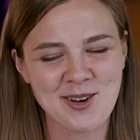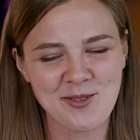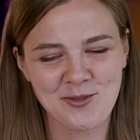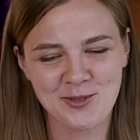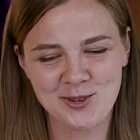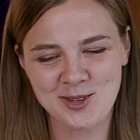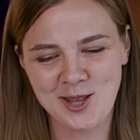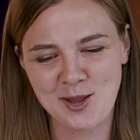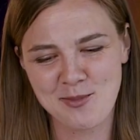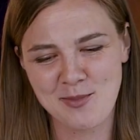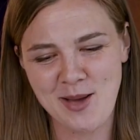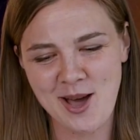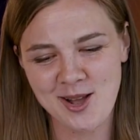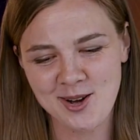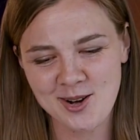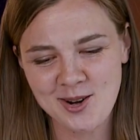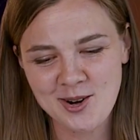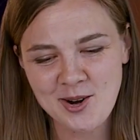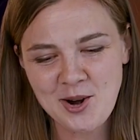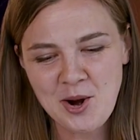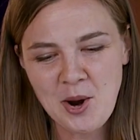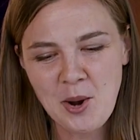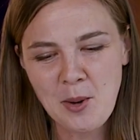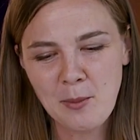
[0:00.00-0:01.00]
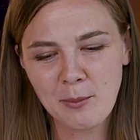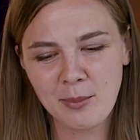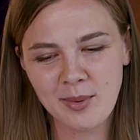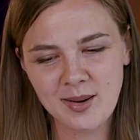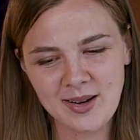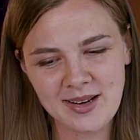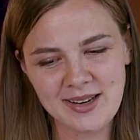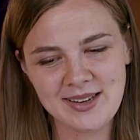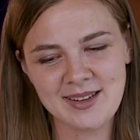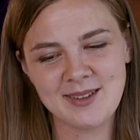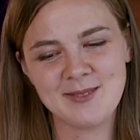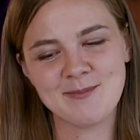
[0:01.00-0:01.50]
for that matter.
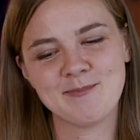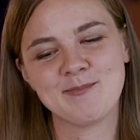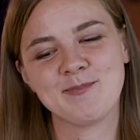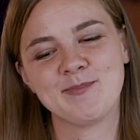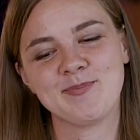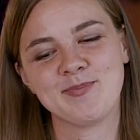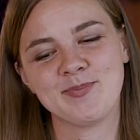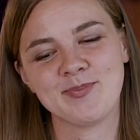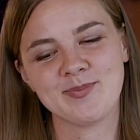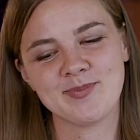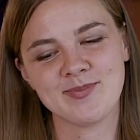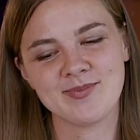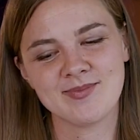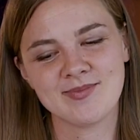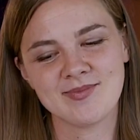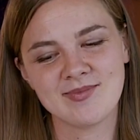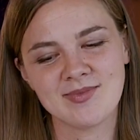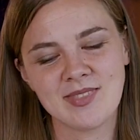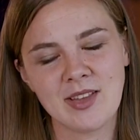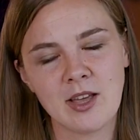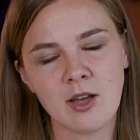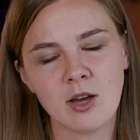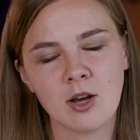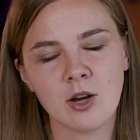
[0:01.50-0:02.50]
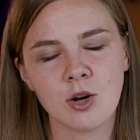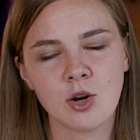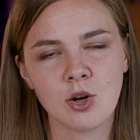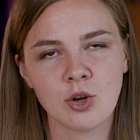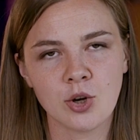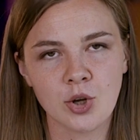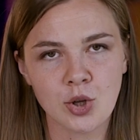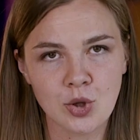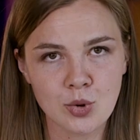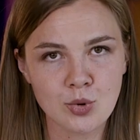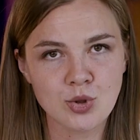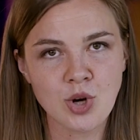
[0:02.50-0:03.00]
But
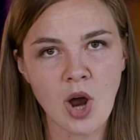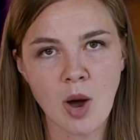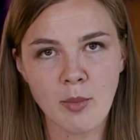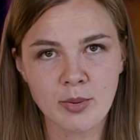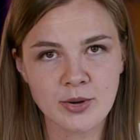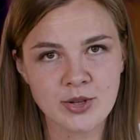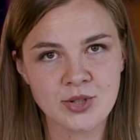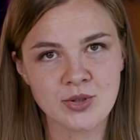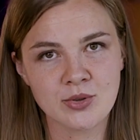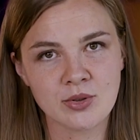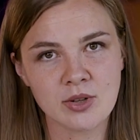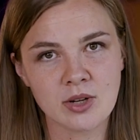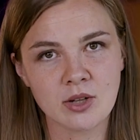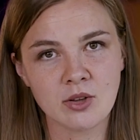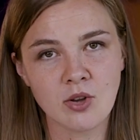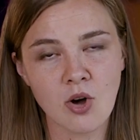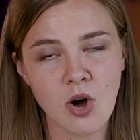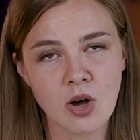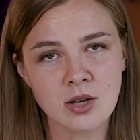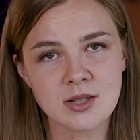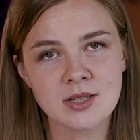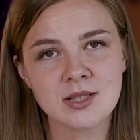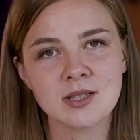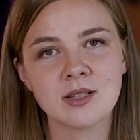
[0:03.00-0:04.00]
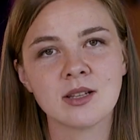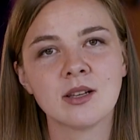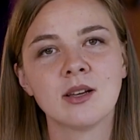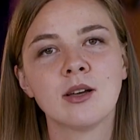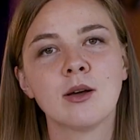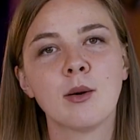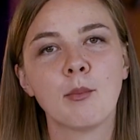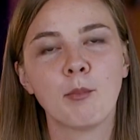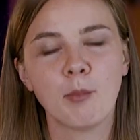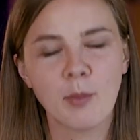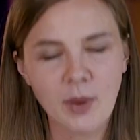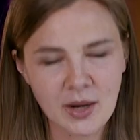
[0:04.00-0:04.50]
huge opportunity lost,
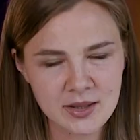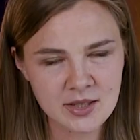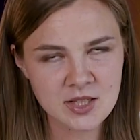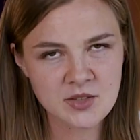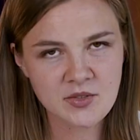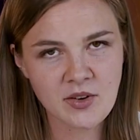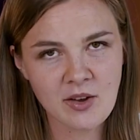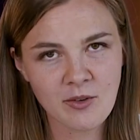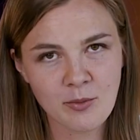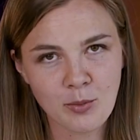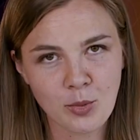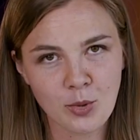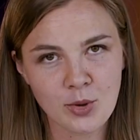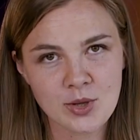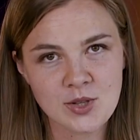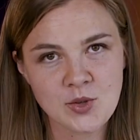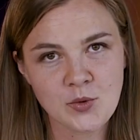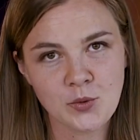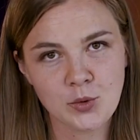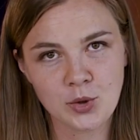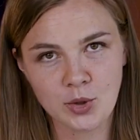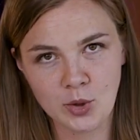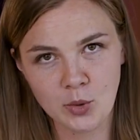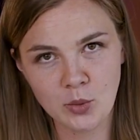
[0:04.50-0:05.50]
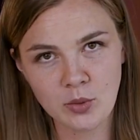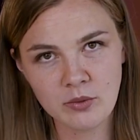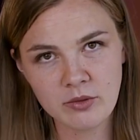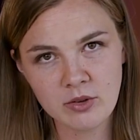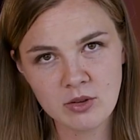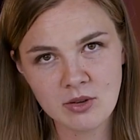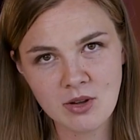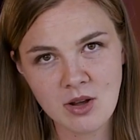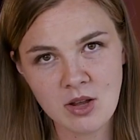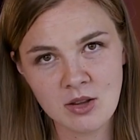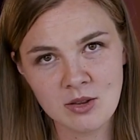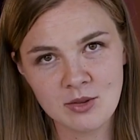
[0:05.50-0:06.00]
minus 5 points for Louis
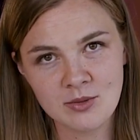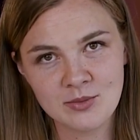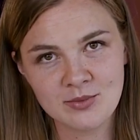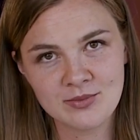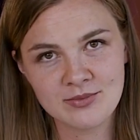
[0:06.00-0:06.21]
Vuitton.